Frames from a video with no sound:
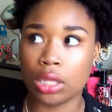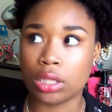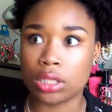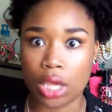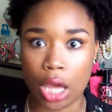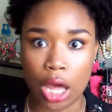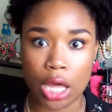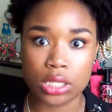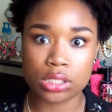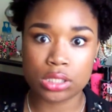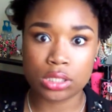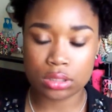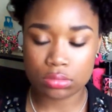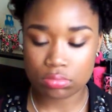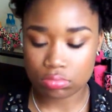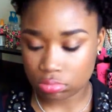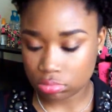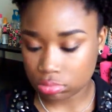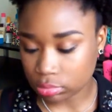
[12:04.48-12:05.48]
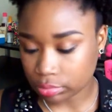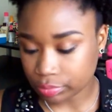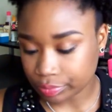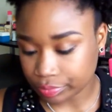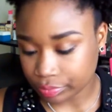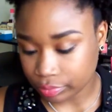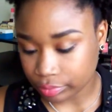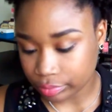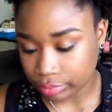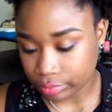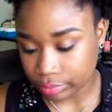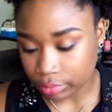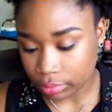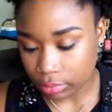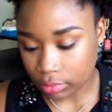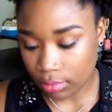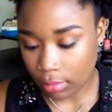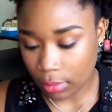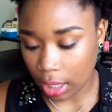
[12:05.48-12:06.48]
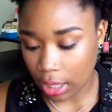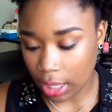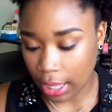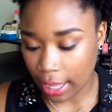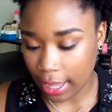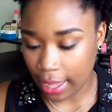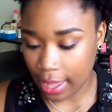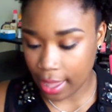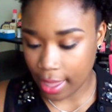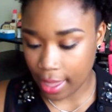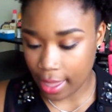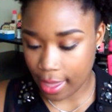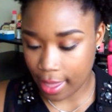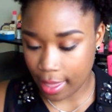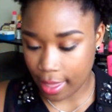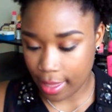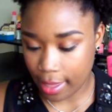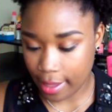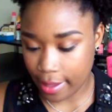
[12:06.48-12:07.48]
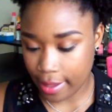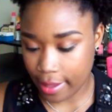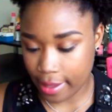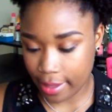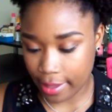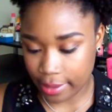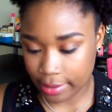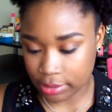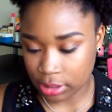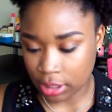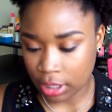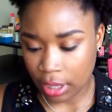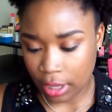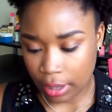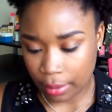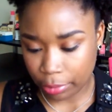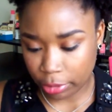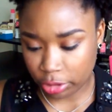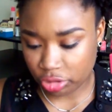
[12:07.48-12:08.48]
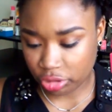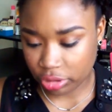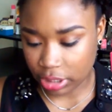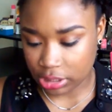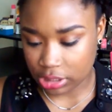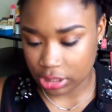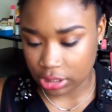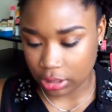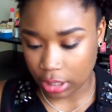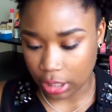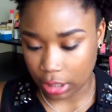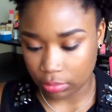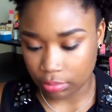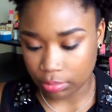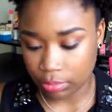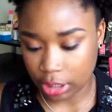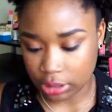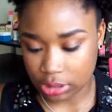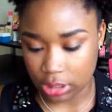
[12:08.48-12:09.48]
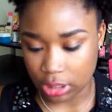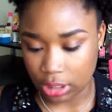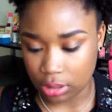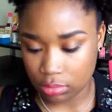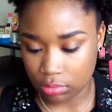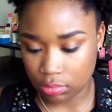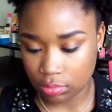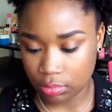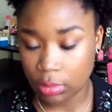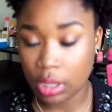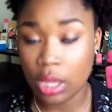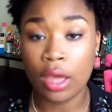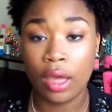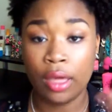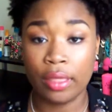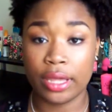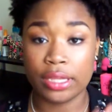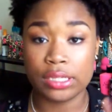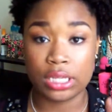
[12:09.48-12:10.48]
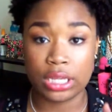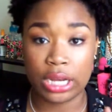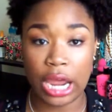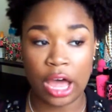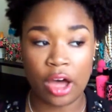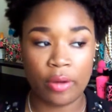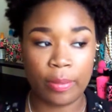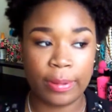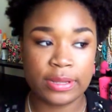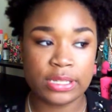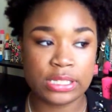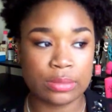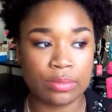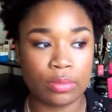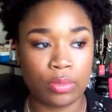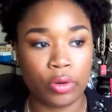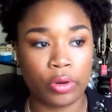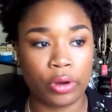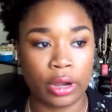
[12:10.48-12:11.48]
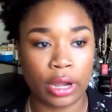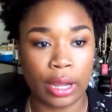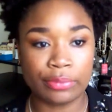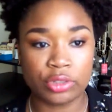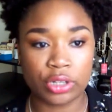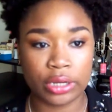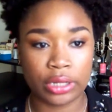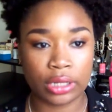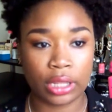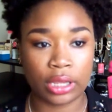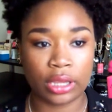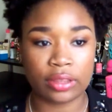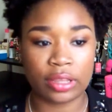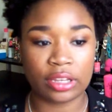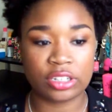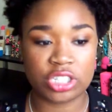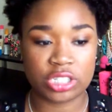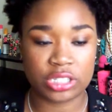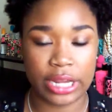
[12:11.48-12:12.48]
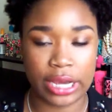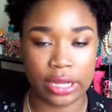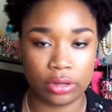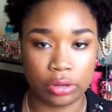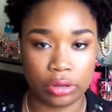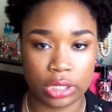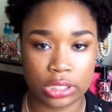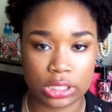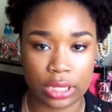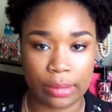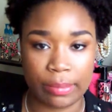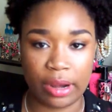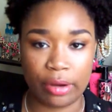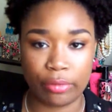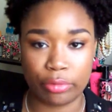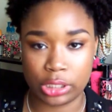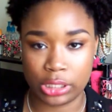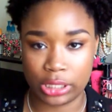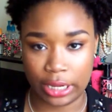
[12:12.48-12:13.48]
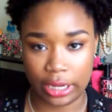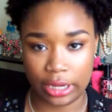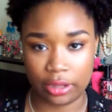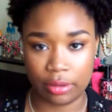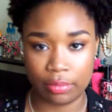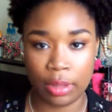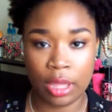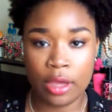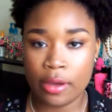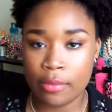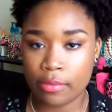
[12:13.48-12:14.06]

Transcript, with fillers: Yes. And pretty sure that's it now. That's it. That's it. I'll put some more. I'm trying to, like, because I just downloaded some and I really like them.